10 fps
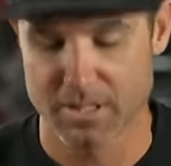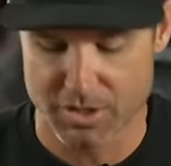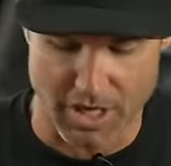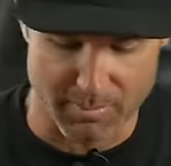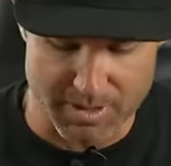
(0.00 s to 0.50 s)

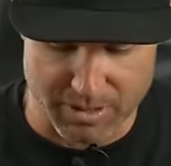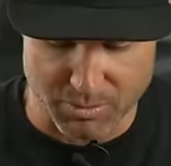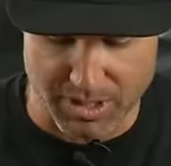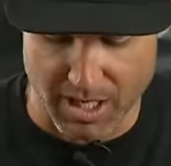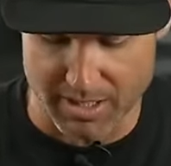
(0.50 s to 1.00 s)
Jeremy says
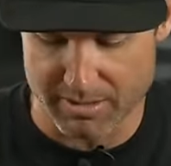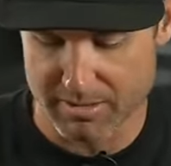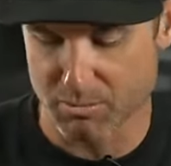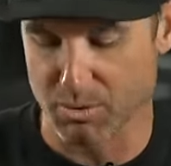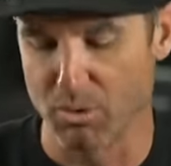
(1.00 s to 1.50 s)
we're done.
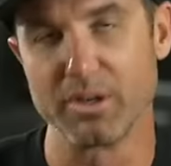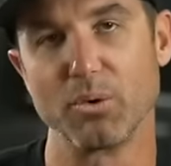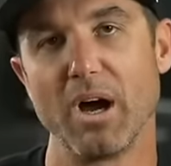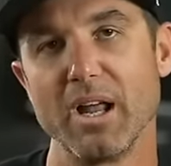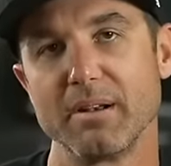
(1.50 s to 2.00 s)
We're rolling to
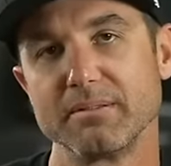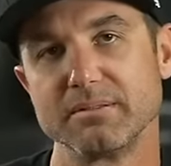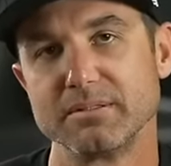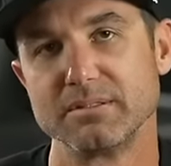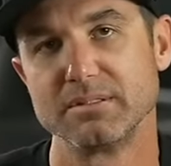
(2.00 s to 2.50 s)
what?
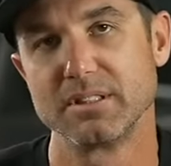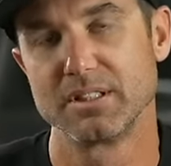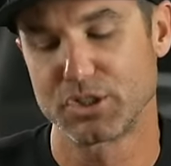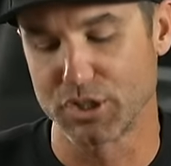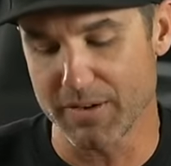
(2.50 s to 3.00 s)

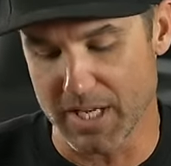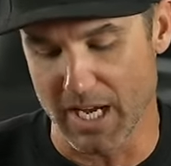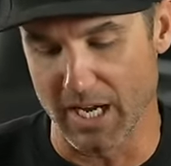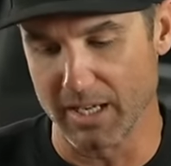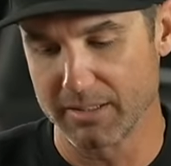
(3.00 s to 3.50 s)

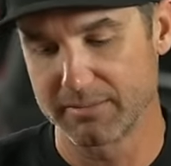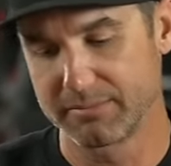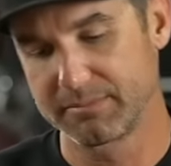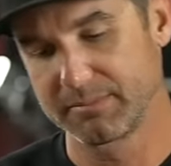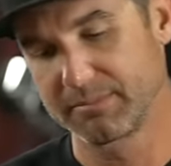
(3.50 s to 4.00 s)
Trivia. Trivia.
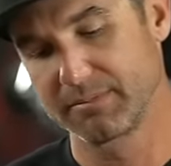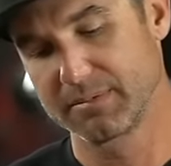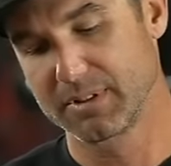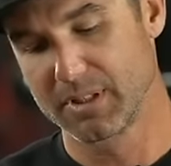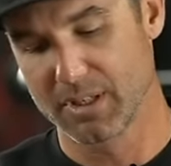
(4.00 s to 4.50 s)

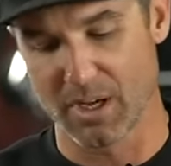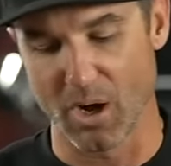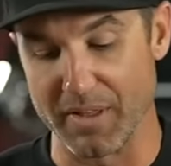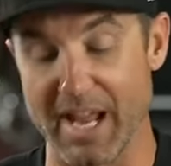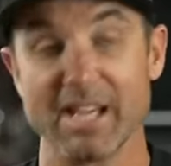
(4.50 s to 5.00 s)

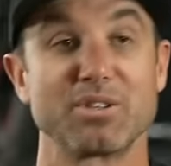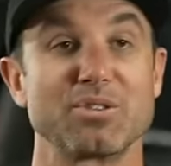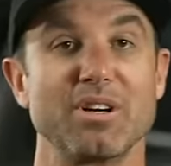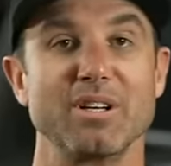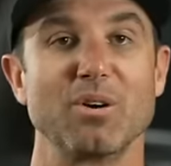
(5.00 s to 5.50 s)
Oh, the answers
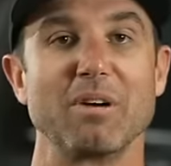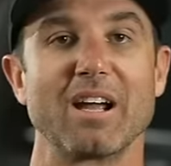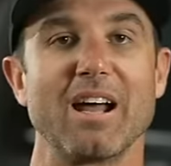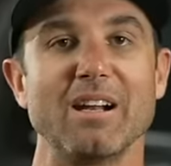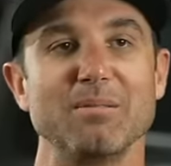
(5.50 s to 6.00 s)
are on here. Oh my
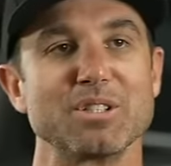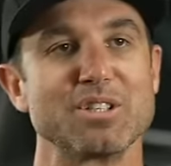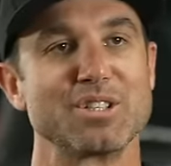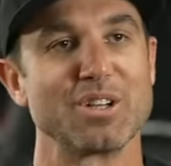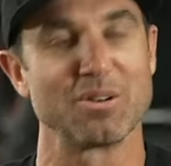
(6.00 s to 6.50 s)
God, I almost
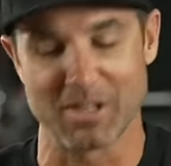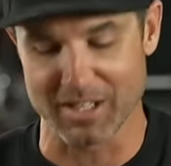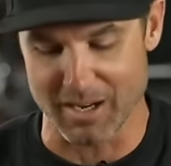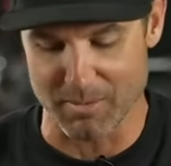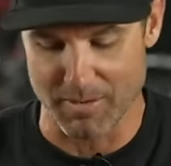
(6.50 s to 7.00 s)
just showed them on
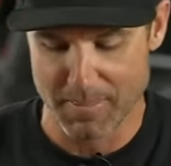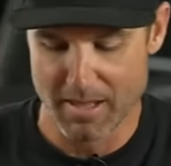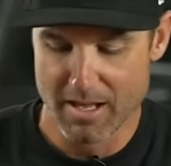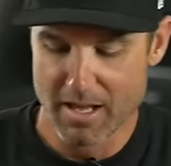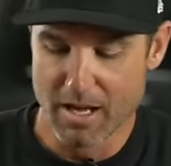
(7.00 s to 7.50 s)
camera.
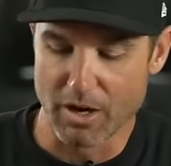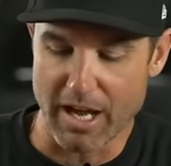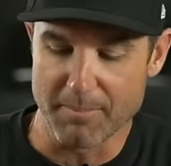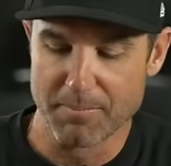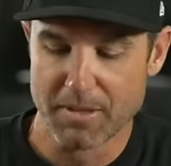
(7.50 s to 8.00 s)

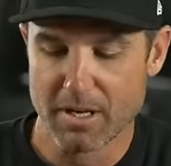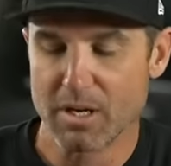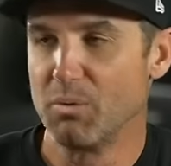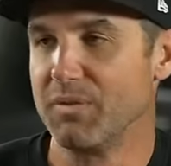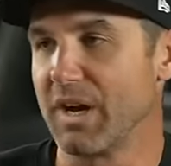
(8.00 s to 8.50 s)
Okay,
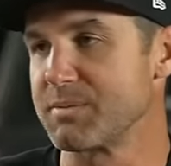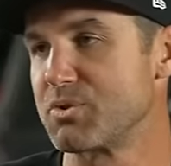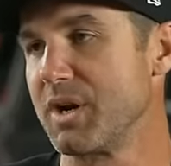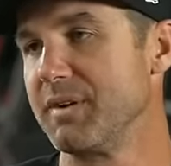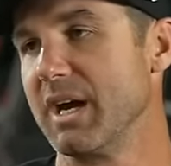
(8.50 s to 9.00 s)
We've got some
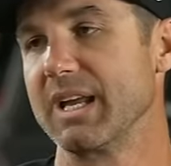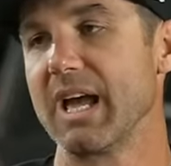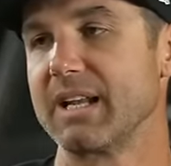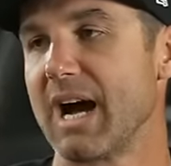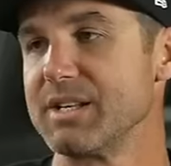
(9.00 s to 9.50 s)
trivia.
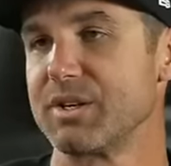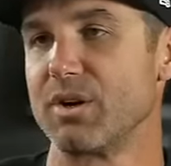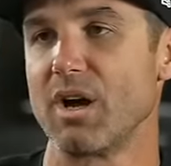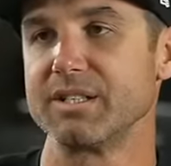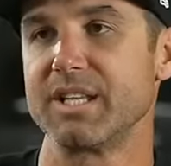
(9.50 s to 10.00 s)
Again, guys that
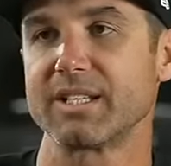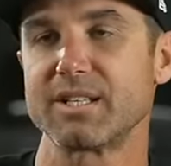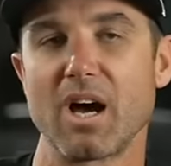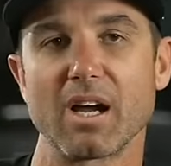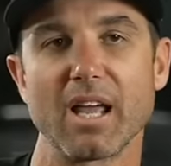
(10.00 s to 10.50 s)
are on
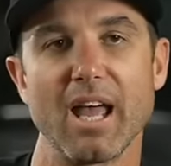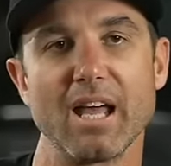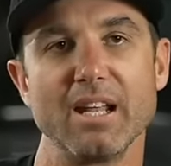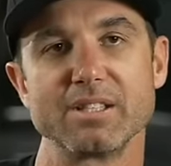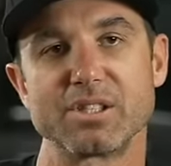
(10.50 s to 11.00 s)
TikTok
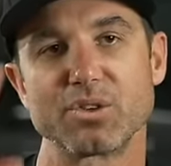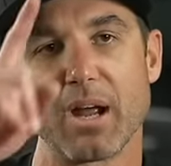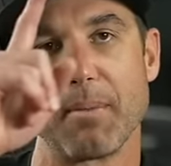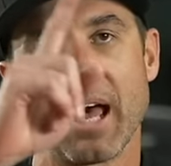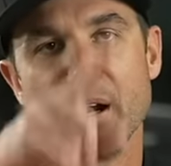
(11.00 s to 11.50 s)
and
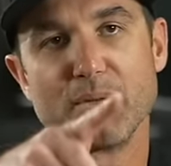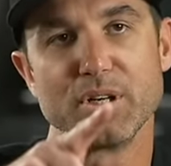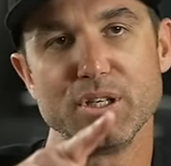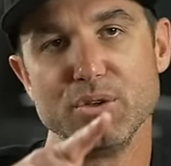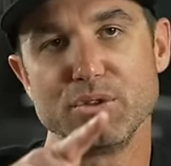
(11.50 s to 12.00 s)
Instagram, head over
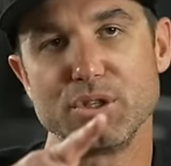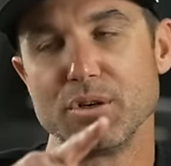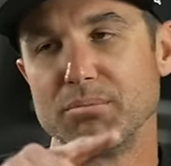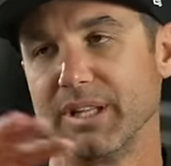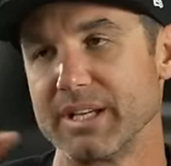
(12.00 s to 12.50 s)
to
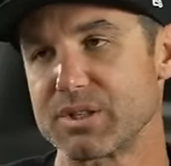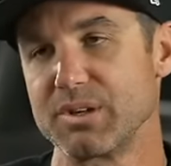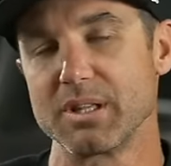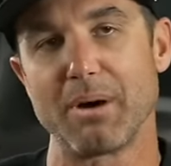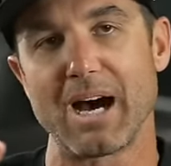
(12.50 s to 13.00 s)
YouTube. Links are
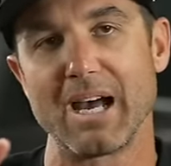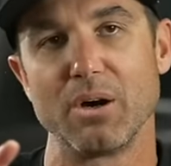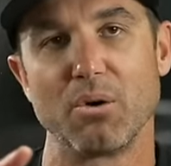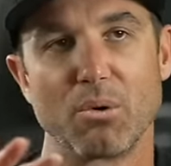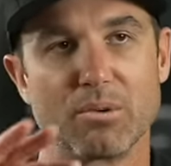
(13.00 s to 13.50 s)
in the
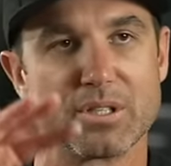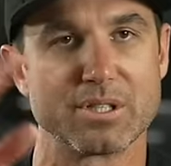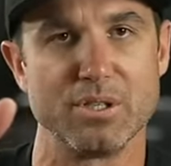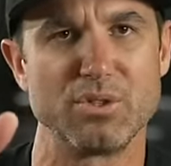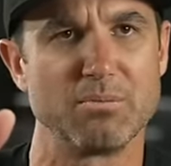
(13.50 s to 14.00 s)
bio over to
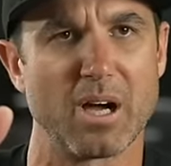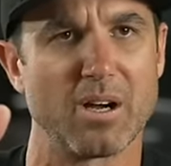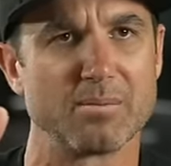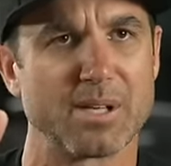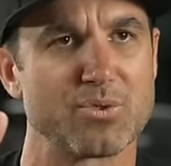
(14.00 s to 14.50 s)

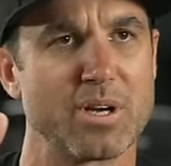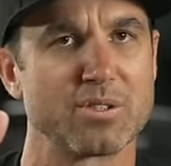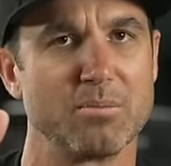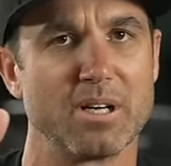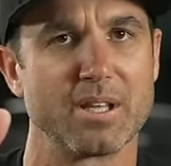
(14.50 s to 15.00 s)
youtube.com slash
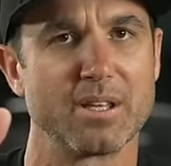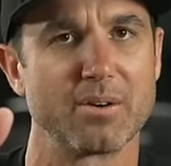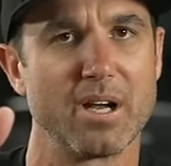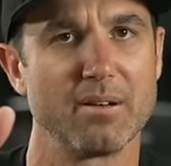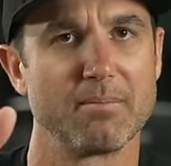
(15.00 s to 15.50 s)
restomods, I think,
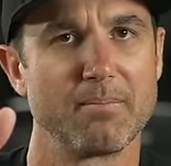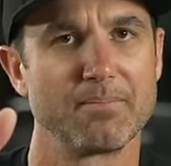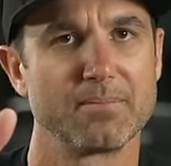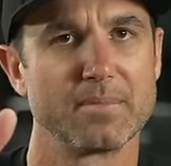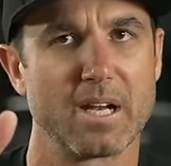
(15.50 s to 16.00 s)
right?
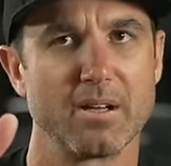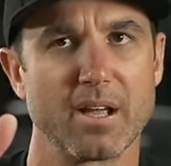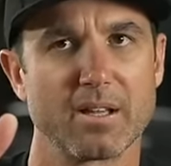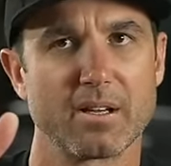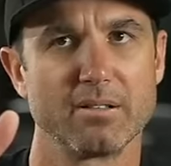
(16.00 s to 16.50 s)
Is that how to
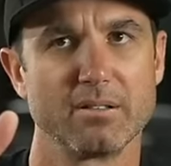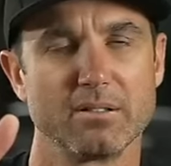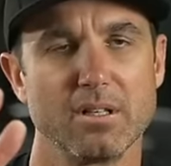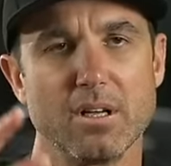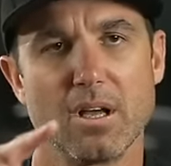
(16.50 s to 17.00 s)
get there?
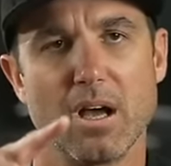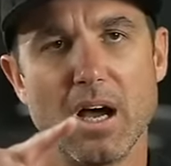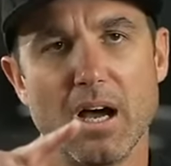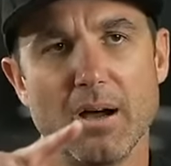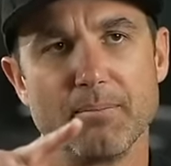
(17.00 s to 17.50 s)

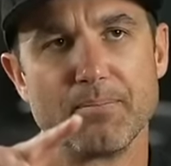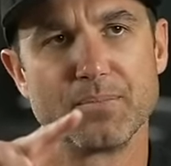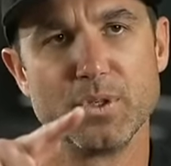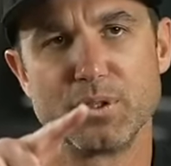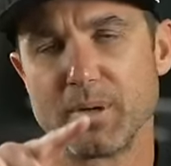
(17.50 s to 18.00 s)
Um,
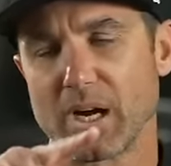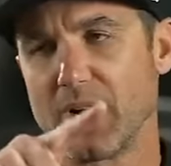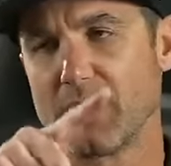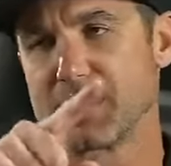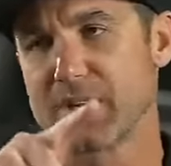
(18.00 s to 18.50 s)

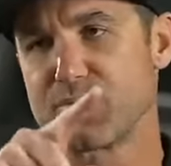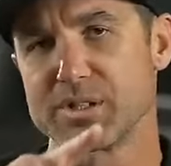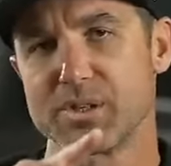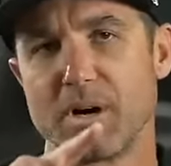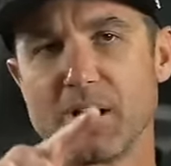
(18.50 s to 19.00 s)
youtube.com slash
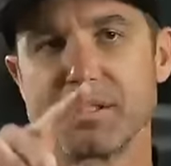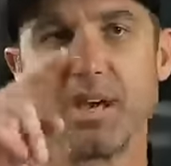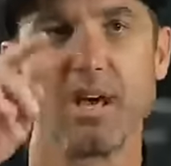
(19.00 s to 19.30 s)
restomods.